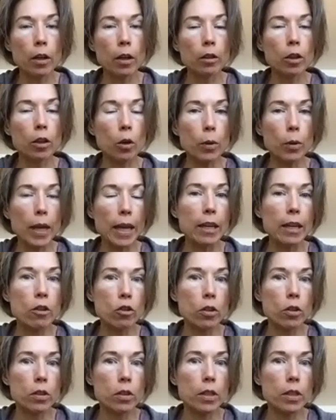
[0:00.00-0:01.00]

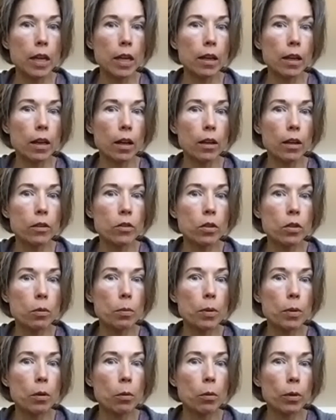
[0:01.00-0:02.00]
location data to
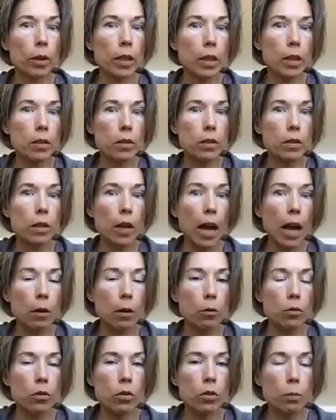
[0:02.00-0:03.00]
be released out
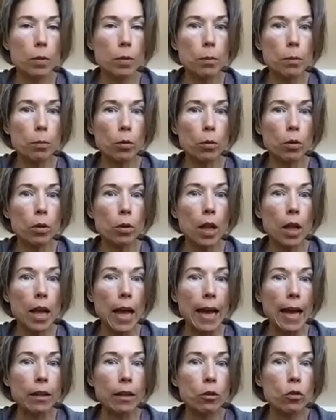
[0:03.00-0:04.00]
to people.
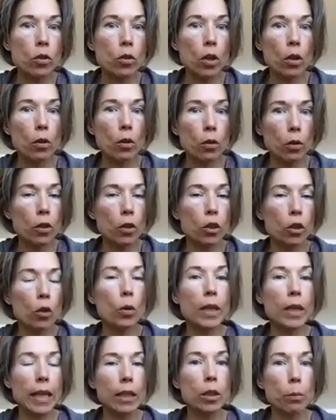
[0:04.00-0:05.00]
And
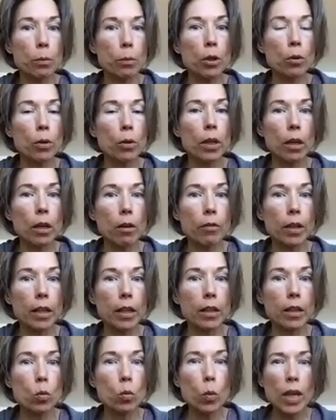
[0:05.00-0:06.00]
again, the beauty of it
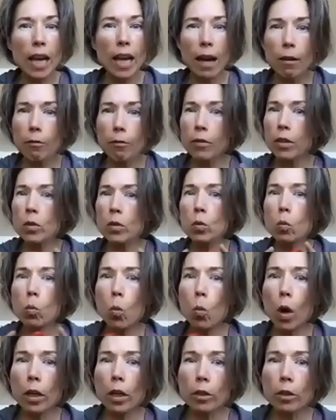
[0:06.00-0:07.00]
is we have this
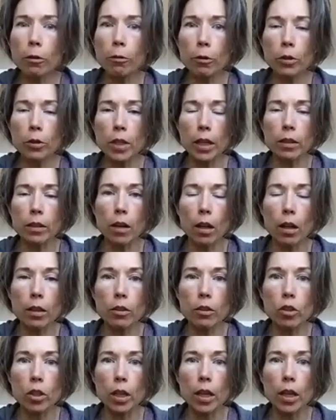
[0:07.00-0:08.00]
wonderful
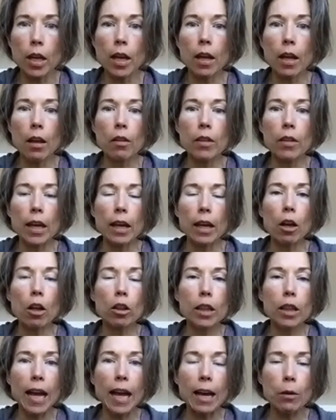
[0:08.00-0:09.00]
technology that
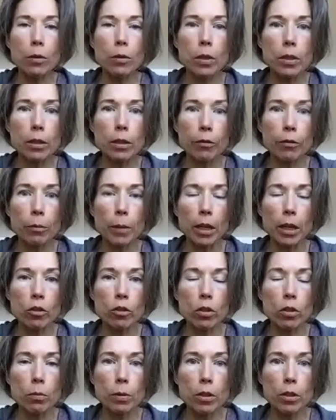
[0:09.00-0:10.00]
allows this information
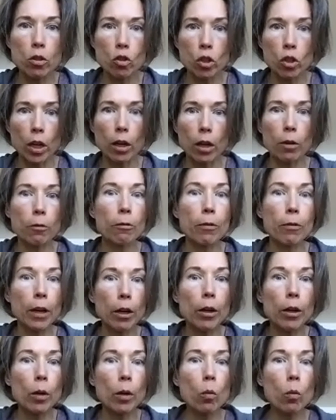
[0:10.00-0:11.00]
to be shared
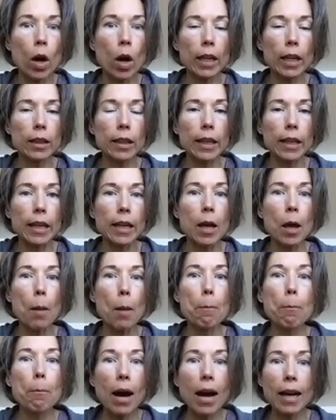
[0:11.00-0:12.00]
very widely,
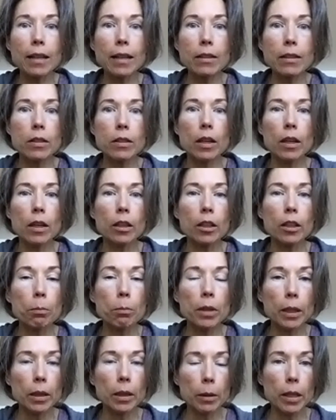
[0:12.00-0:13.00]
but
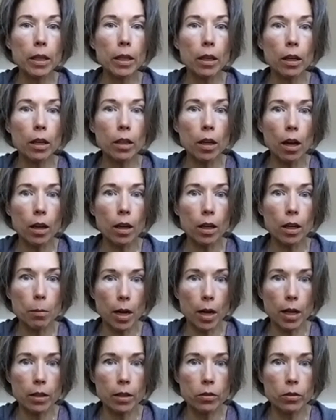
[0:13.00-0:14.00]
completely
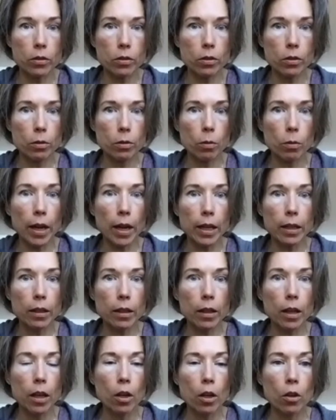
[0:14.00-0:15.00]
anonymized, right?
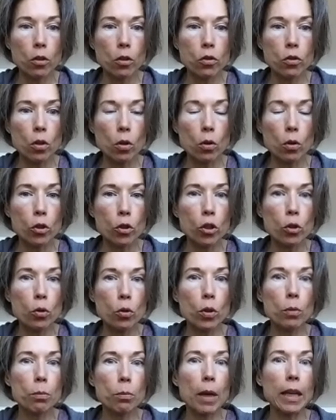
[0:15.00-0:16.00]
So you
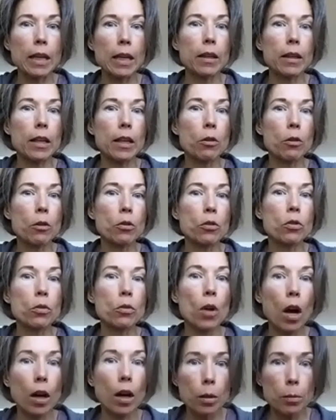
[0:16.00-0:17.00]
can make it either
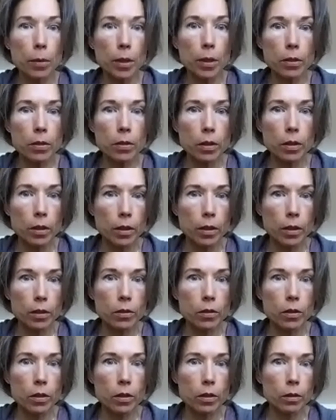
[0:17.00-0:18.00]
pseudonymous, as
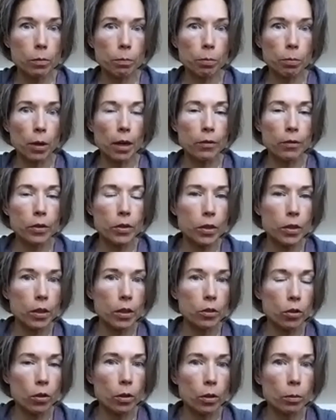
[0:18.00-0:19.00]
the privacy
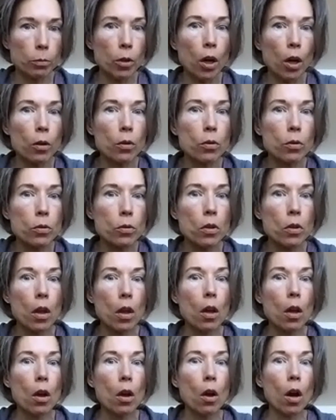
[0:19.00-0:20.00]
term goes,
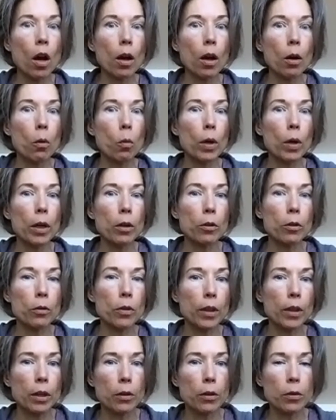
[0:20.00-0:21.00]
where
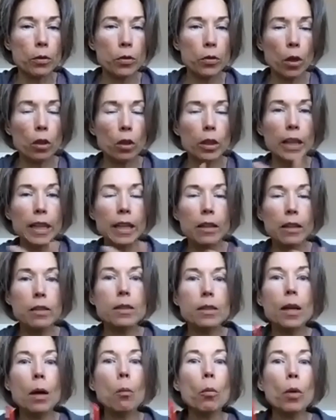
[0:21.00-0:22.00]
there's a link
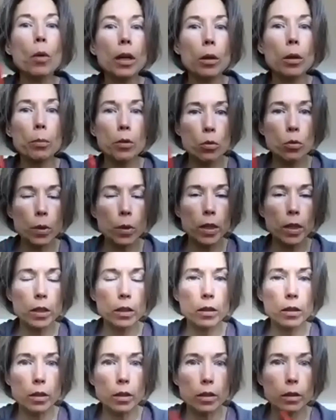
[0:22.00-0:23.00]
somewhere between
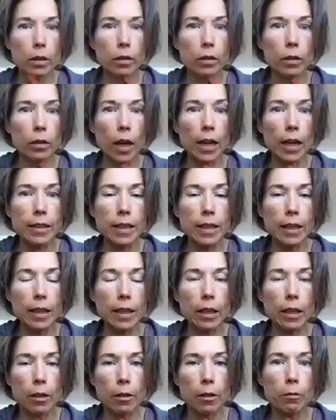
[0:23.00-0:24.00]
the
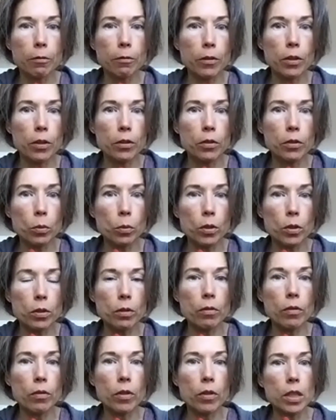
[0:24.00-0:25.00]
identity of the source of
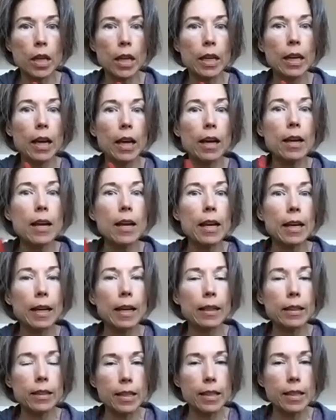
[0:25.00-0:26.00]
the data and
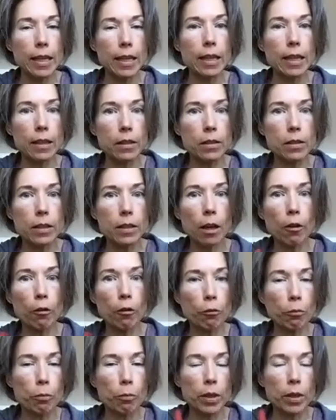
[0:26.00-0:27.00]
the data itself,
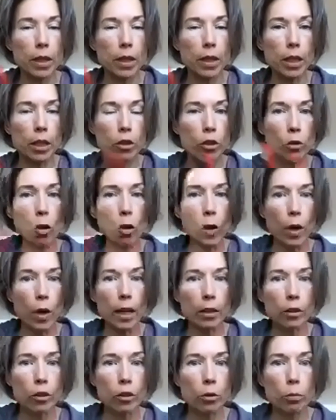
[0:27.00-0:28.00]
but then you go ahead and
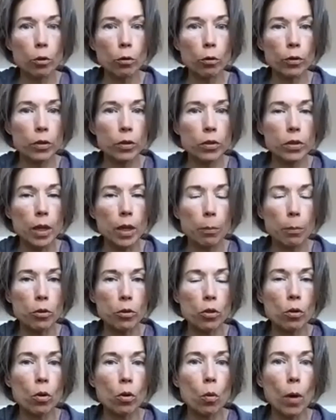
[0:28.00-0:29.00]
you move a step or
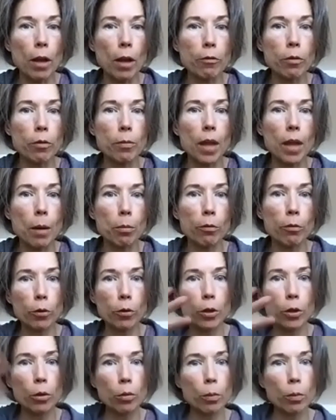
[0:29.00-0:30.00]
two away from that before
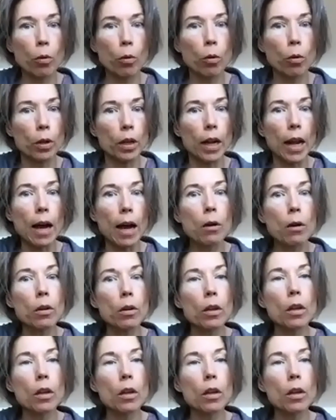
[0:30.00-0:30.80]
you report it out.